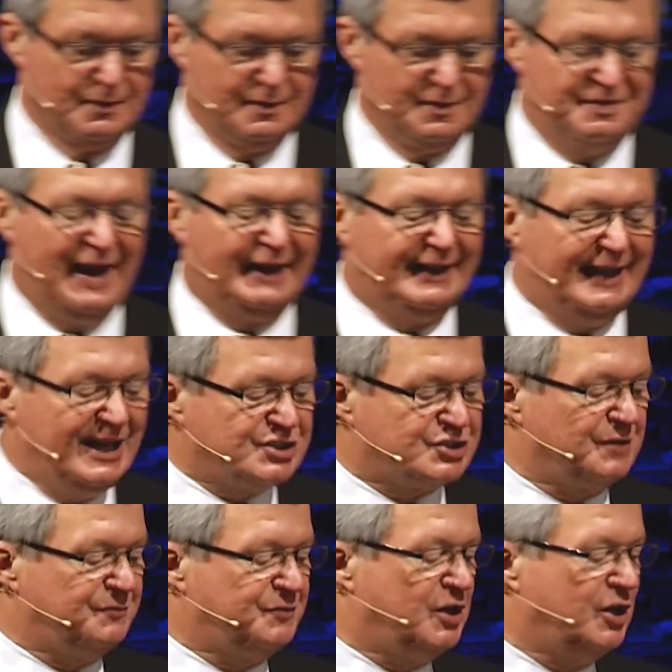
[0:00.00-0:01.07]
That each
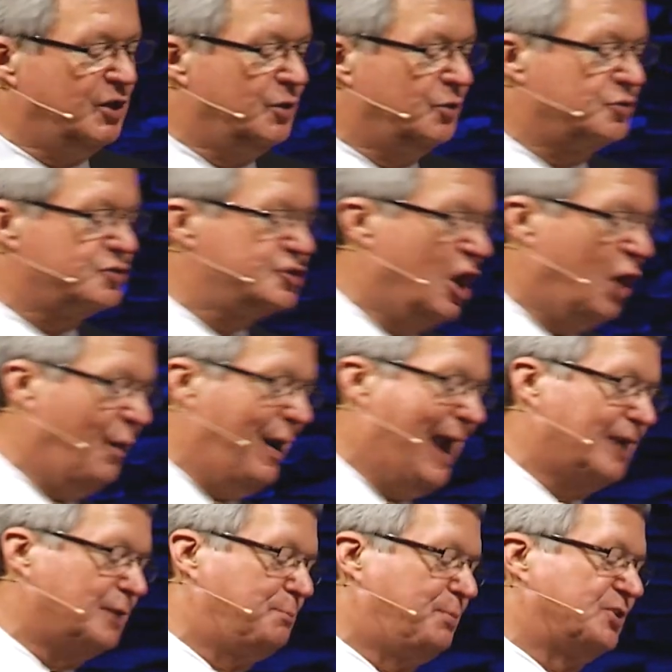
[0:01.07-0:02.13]
of you know how
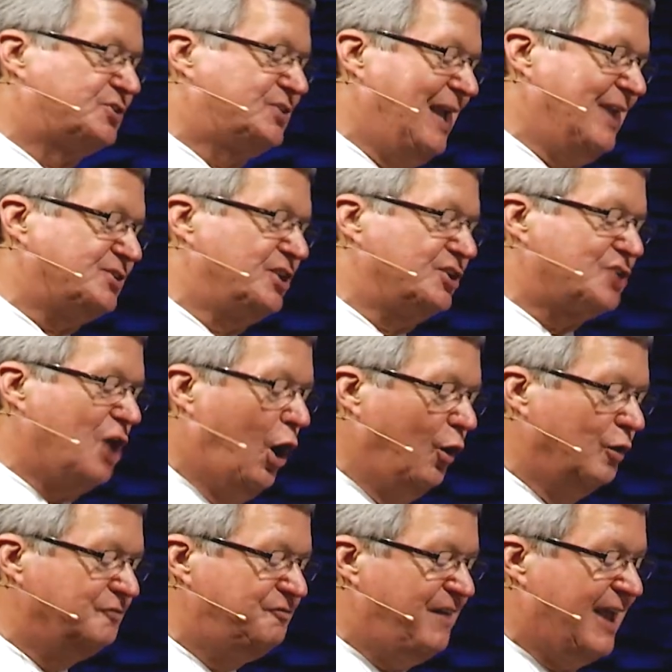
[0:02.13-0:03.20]
to possess his
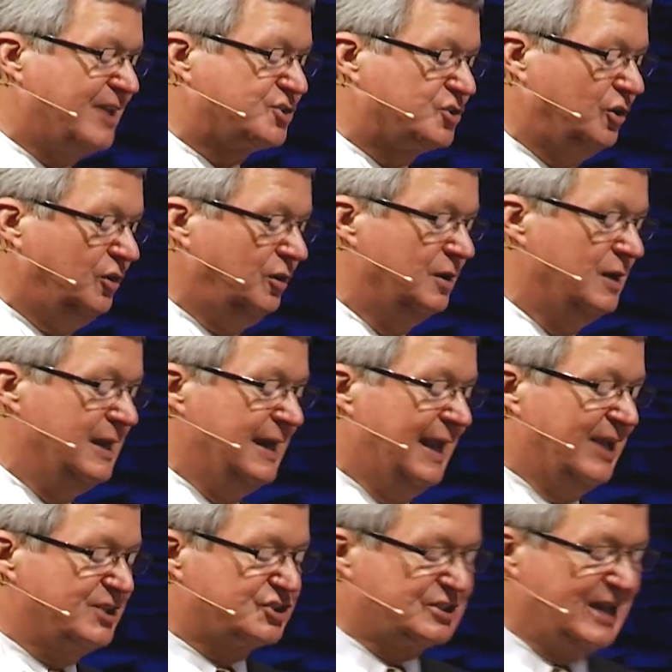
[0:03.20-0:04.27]
own vessel
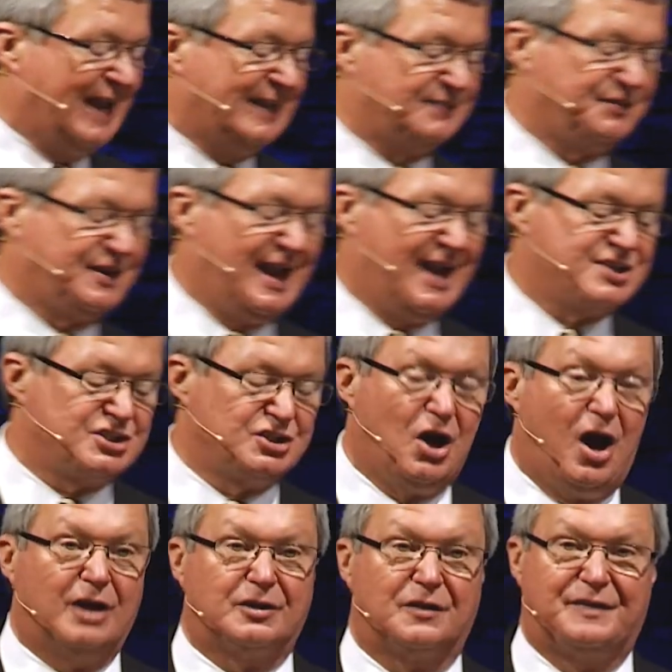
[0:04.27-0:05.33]
in sanctification and
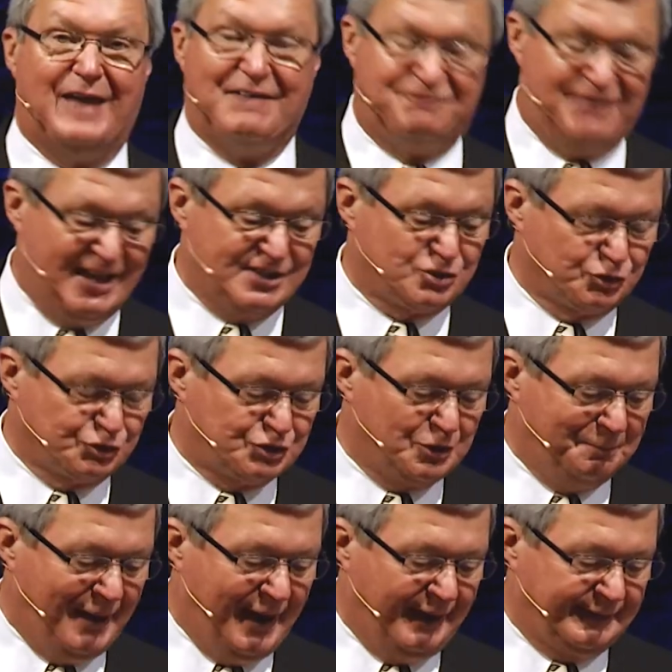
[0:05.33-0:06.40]
honor. That vessel is your
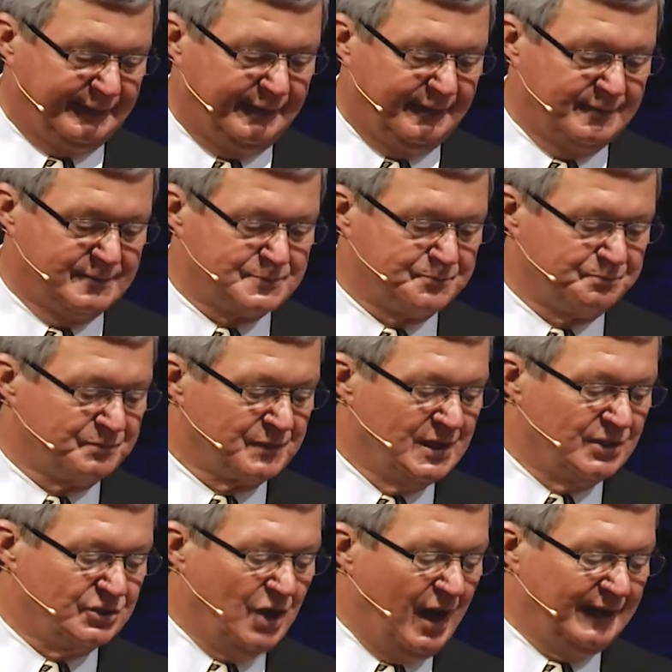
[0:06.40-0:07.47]
body.
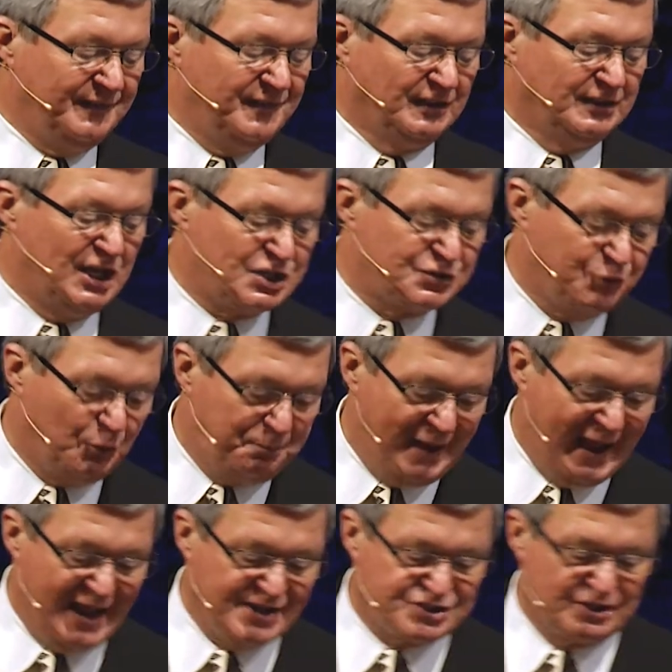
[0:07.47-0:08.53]
Not in the lustful
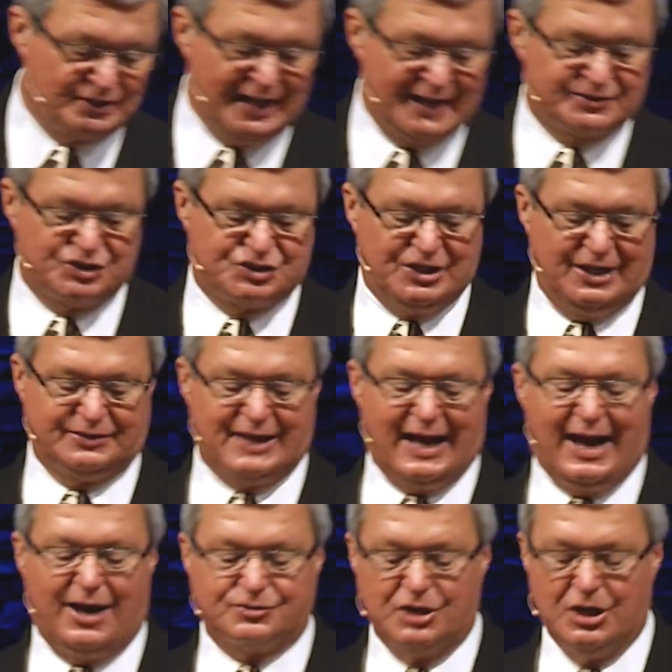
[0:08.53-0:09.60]
passion like the
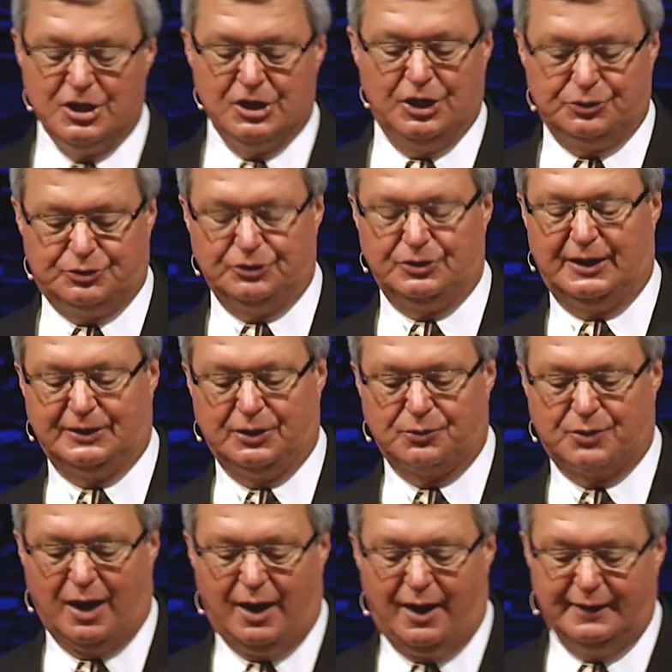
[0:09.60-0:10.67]
Gentiles who do not know
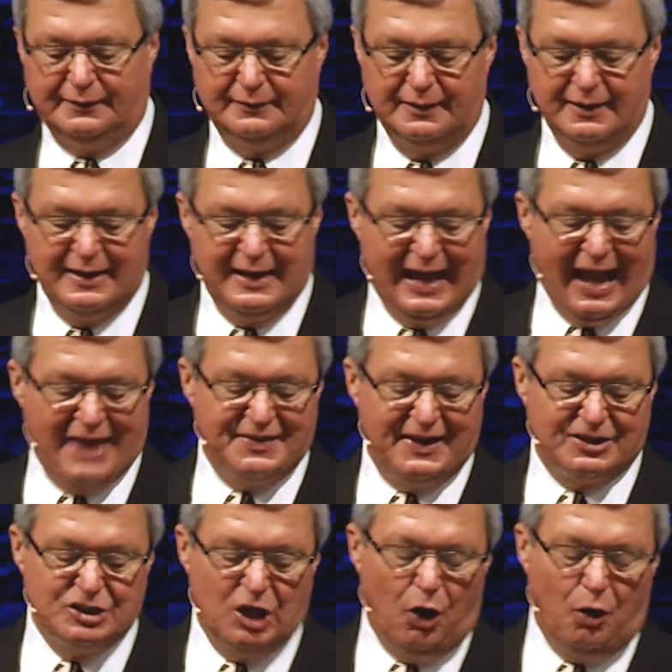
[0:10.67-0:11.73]
God and that
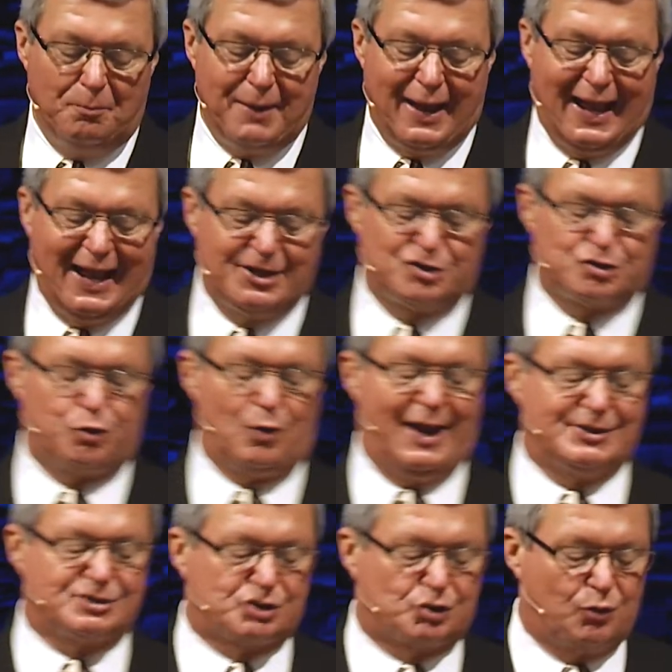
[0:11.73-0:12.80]
no man
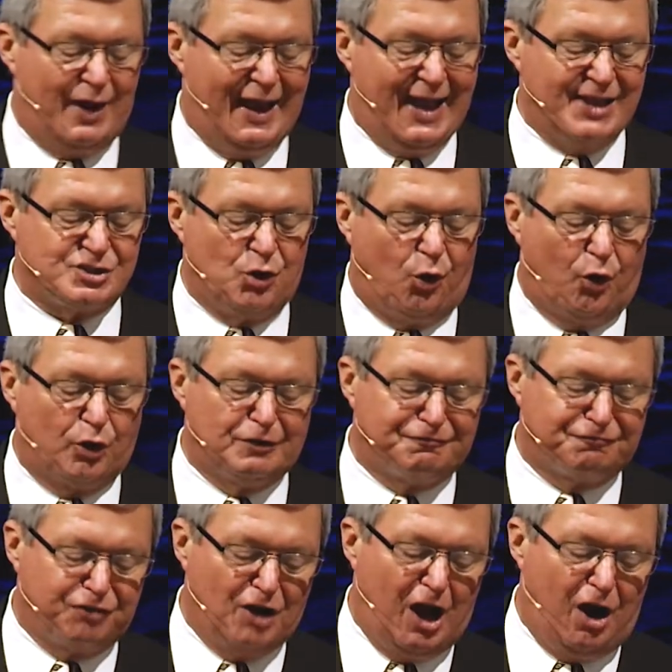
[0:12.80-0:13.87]
transgress or
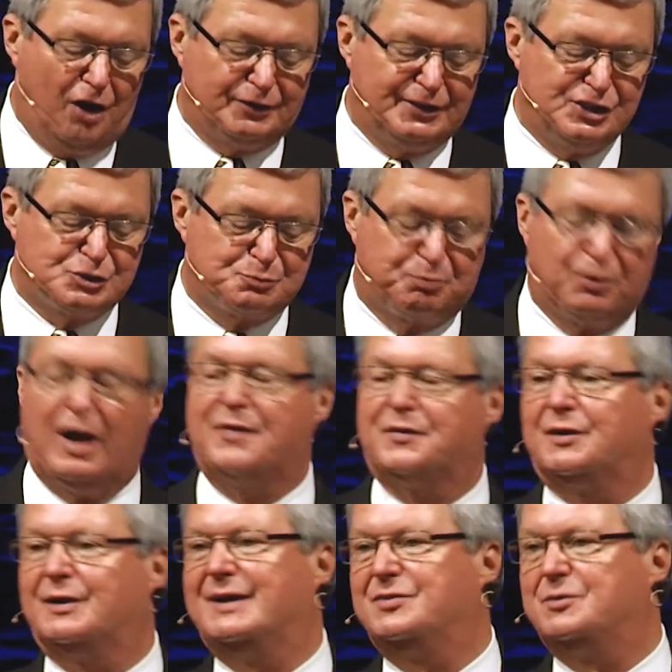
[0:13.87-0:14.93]
defraud his
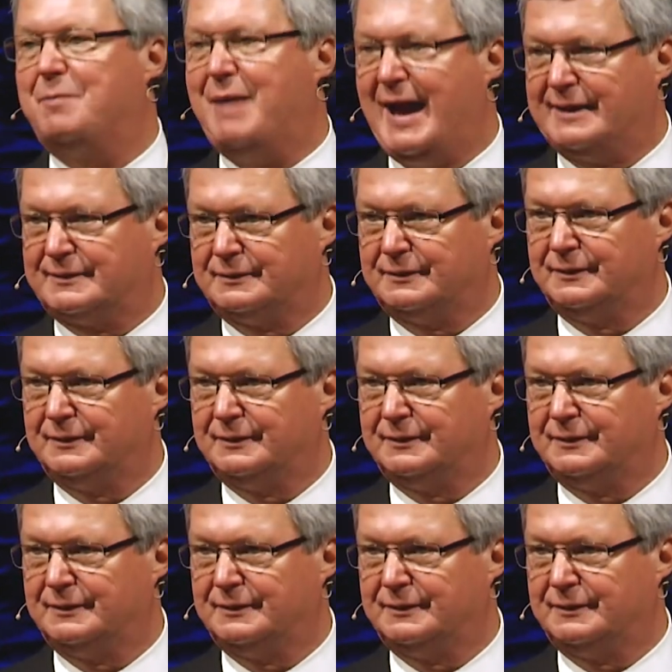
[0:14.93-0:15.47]
brother in the matter.